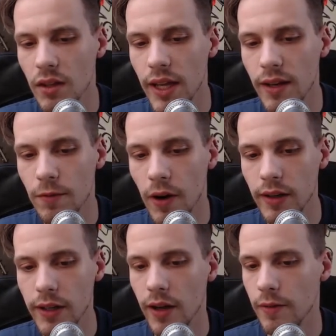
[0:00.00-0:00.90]
Then
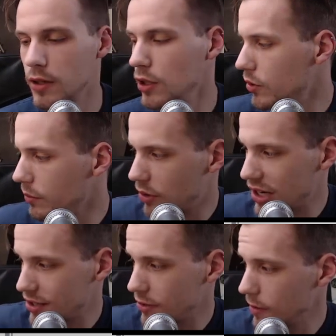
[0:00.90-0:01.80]
finally I have a glue
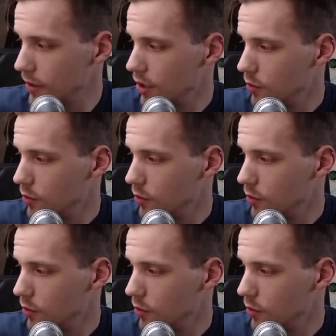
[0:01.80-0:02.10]
compressor,